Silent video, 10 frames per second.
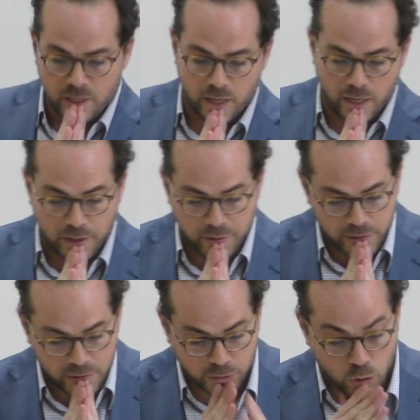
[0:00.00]

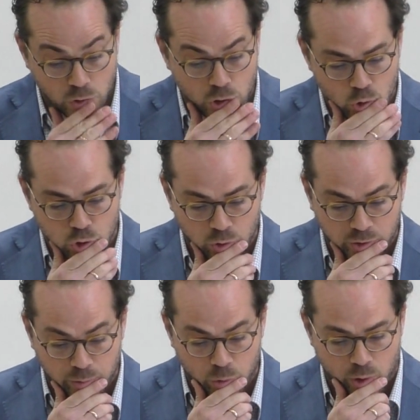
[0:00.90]
the constitutional
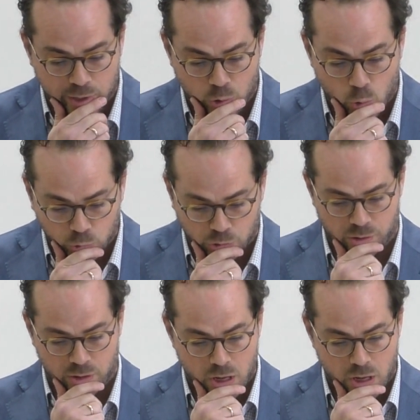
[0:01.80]
and democratic order.